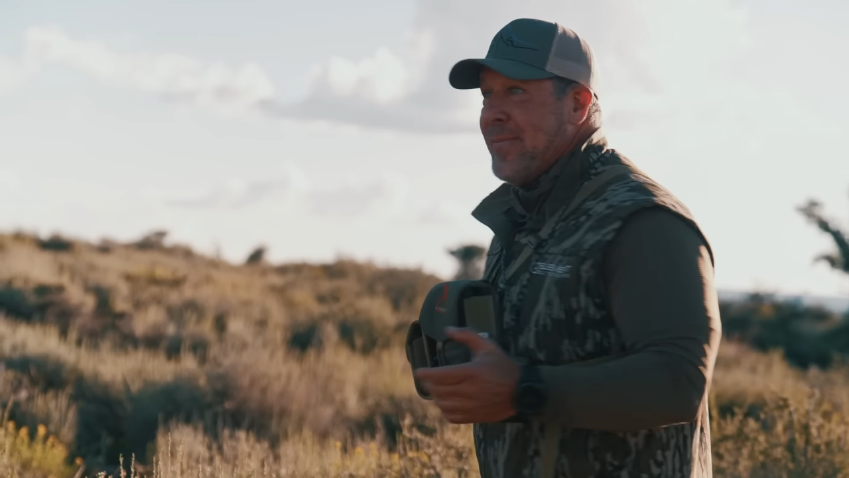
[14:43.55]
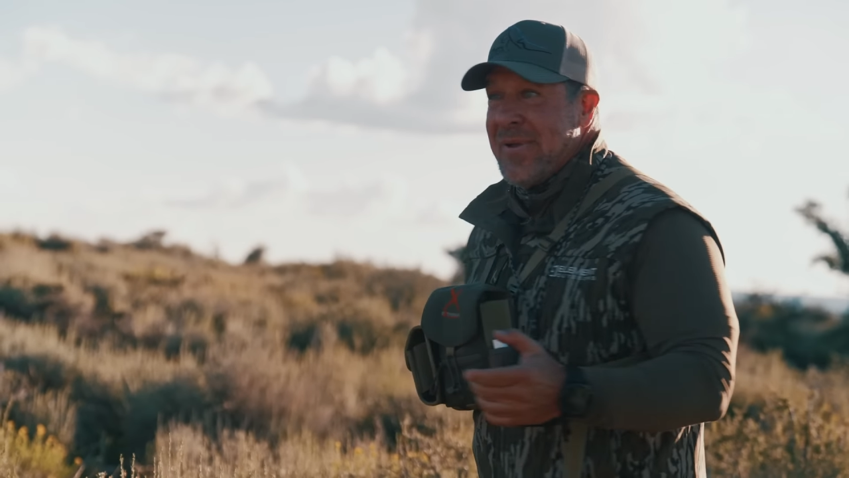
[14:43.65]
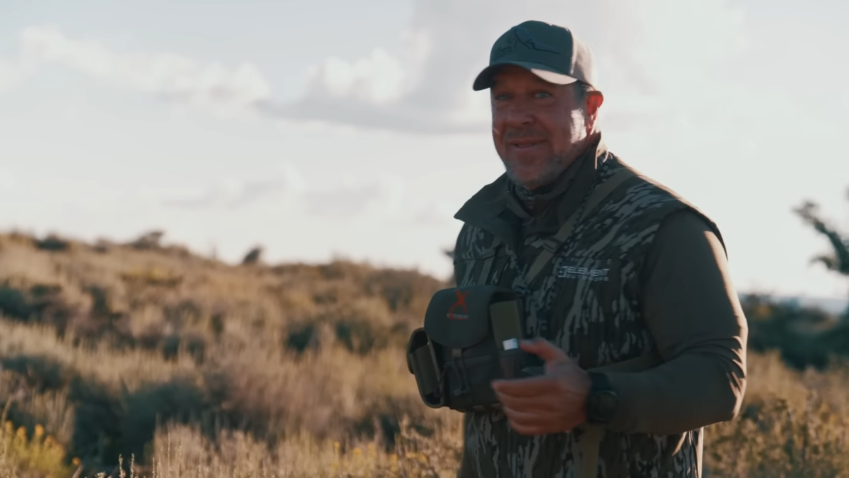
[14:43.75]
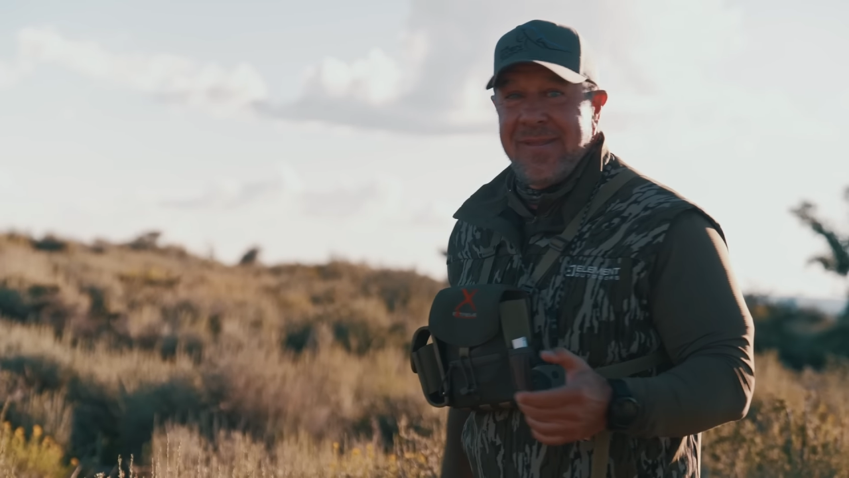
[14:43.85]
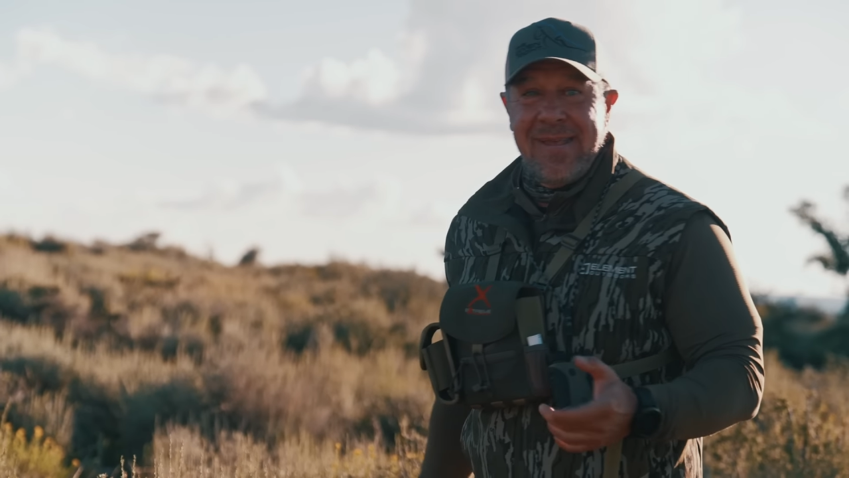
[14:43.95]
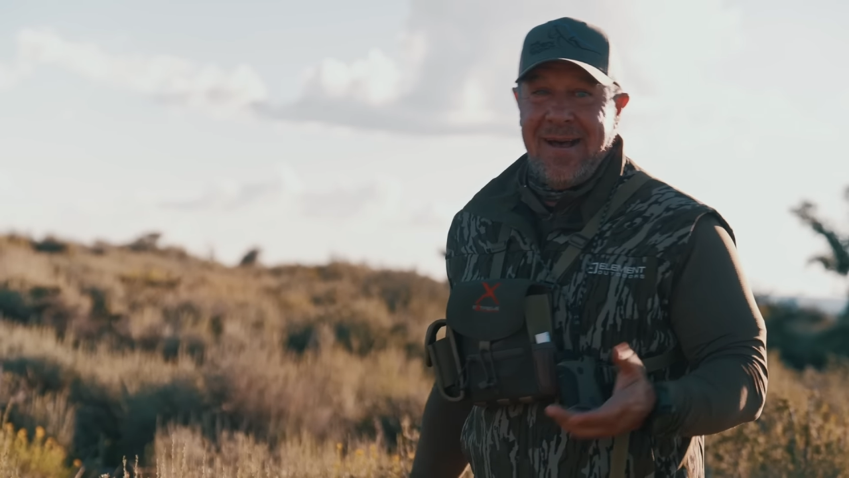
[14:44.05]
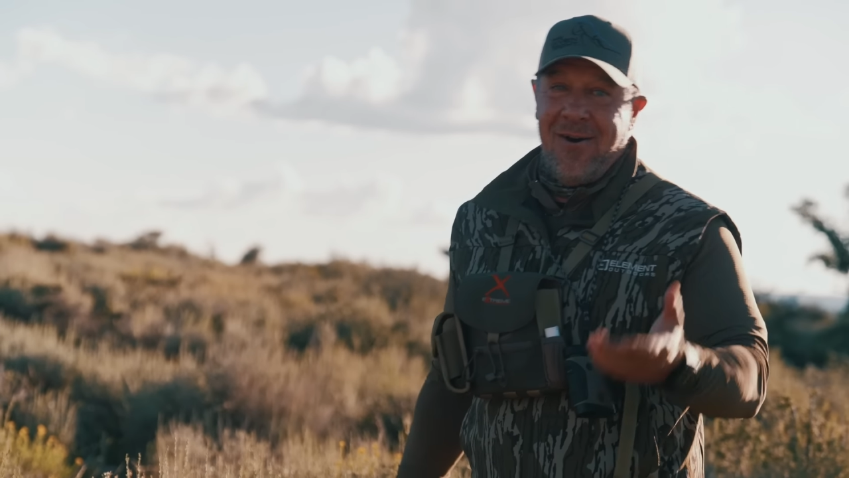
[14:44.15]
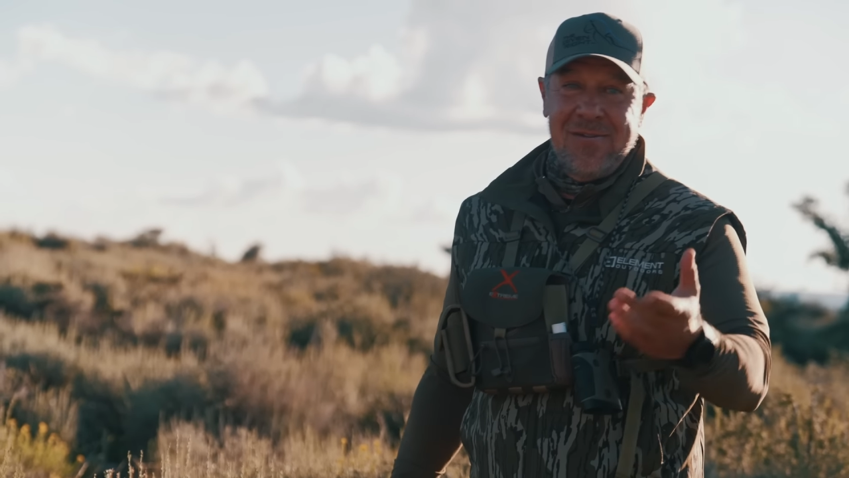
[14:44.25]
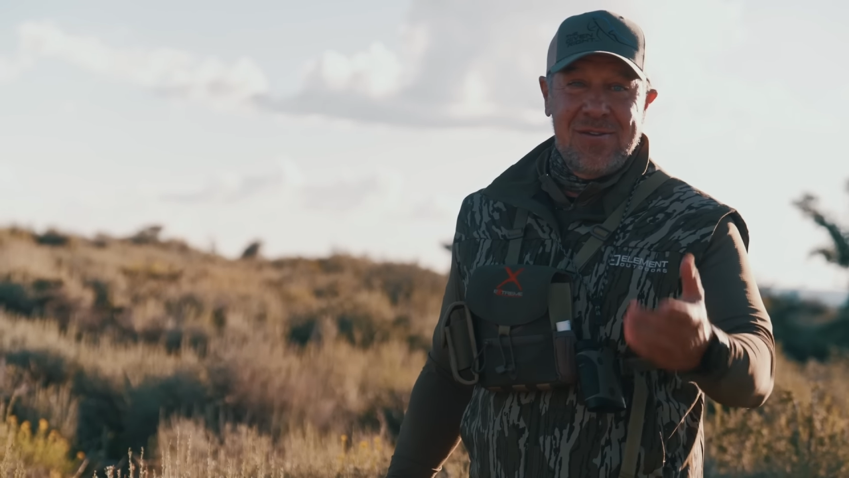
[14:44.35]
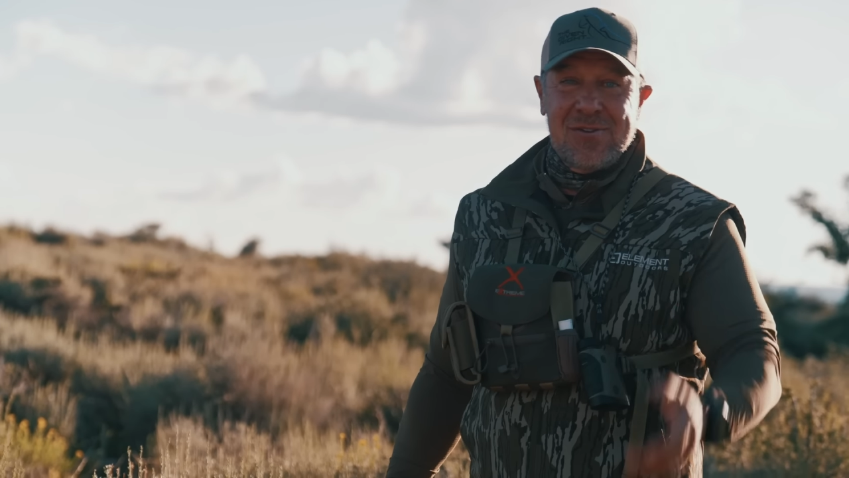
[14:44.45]
but that,
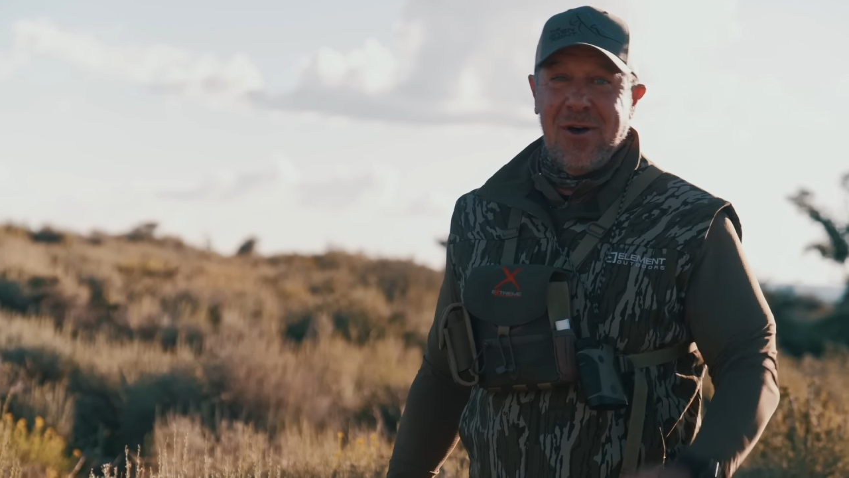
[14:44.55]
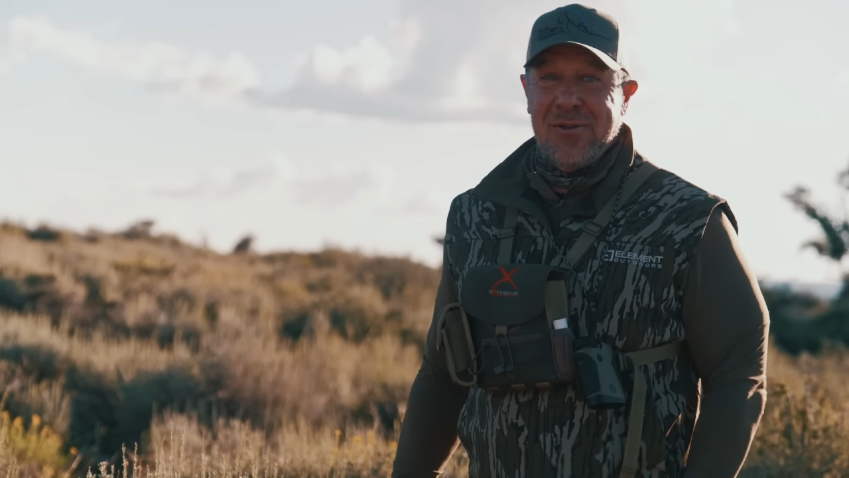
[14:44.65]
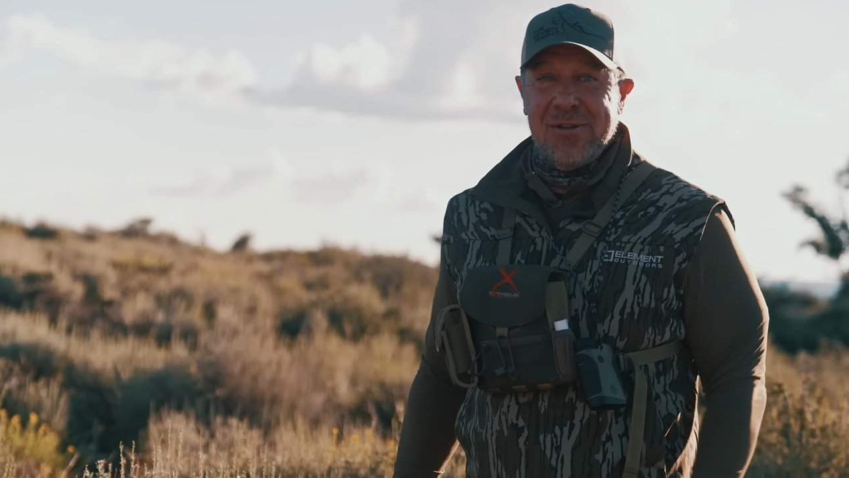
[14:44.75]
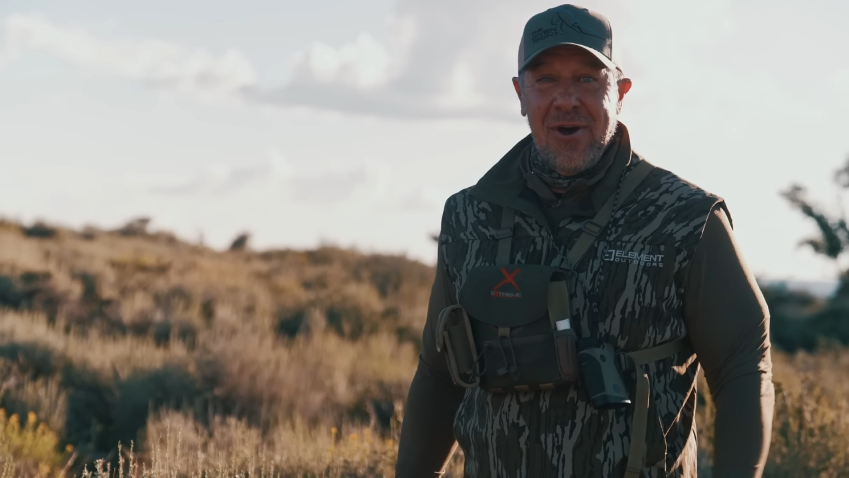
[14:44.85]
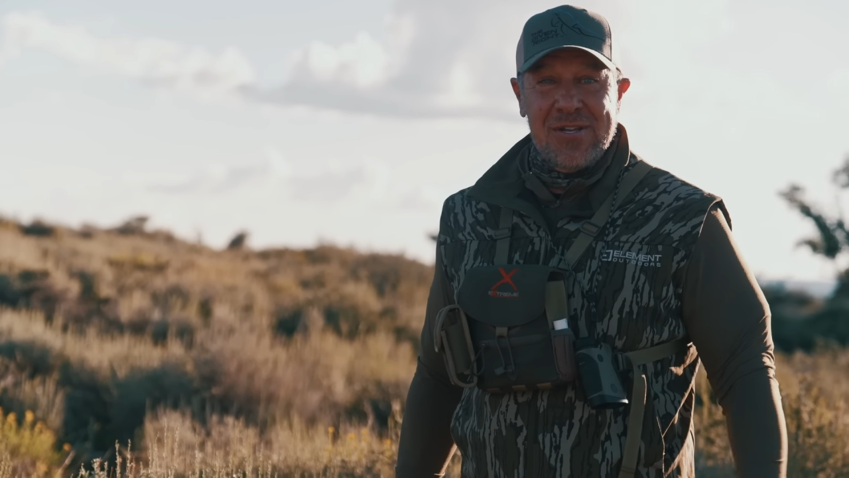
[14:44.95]
oh, you saw the doe.